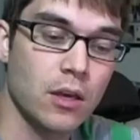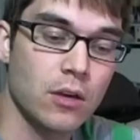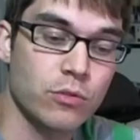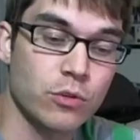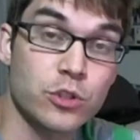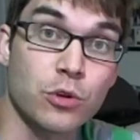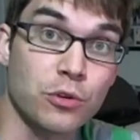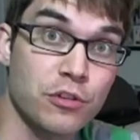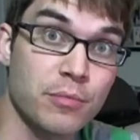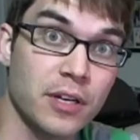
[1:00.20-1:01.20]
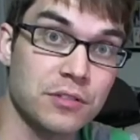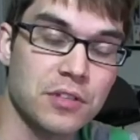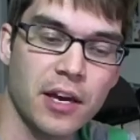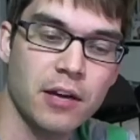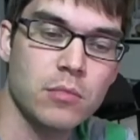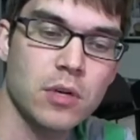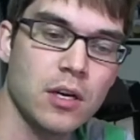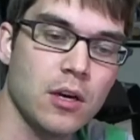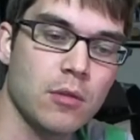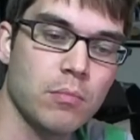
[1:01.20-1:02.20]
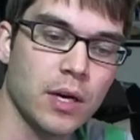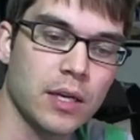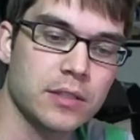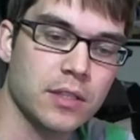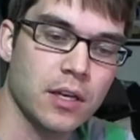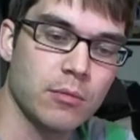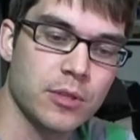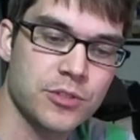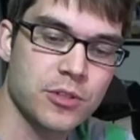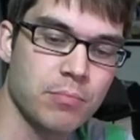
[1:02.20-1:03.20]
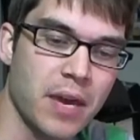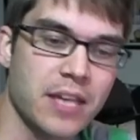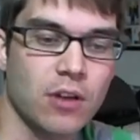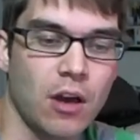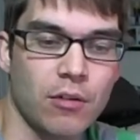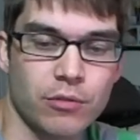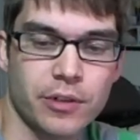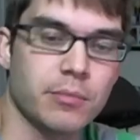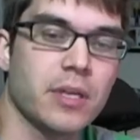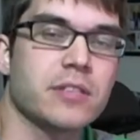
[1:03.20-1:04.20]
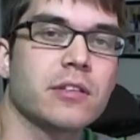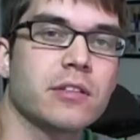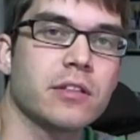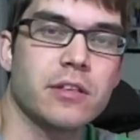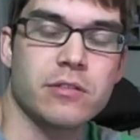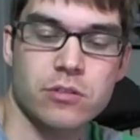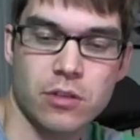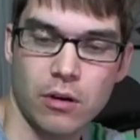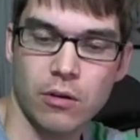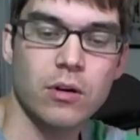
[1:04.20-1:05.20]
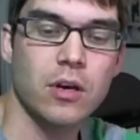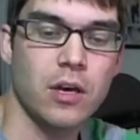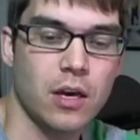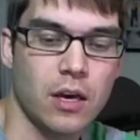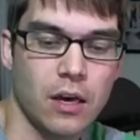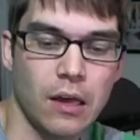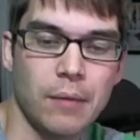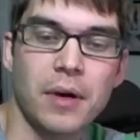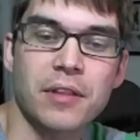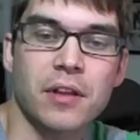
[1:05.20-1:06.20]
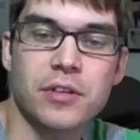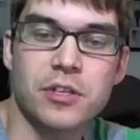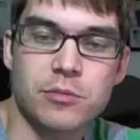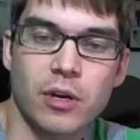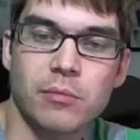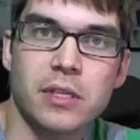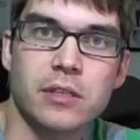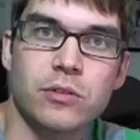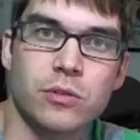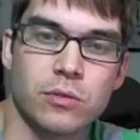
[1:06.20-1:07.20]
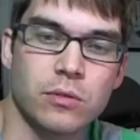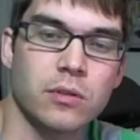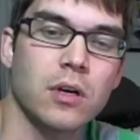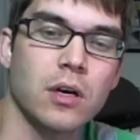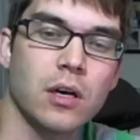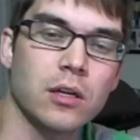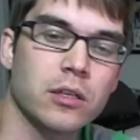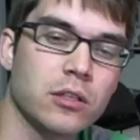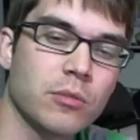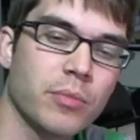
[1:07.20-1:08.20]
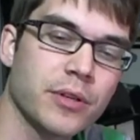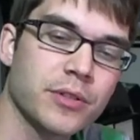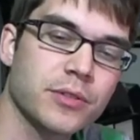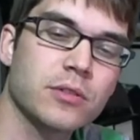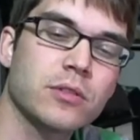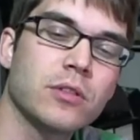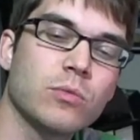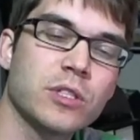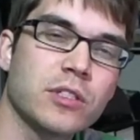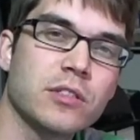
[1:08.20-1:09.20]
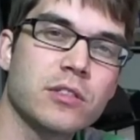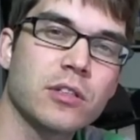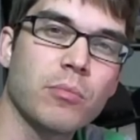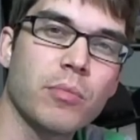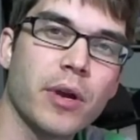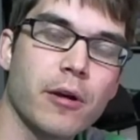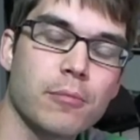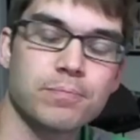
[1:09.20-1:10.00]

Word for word: for a shorter amount of time, but um, it's the base offering basically. So um, I thought these might be two uh, good compares, good whiskeys to compare.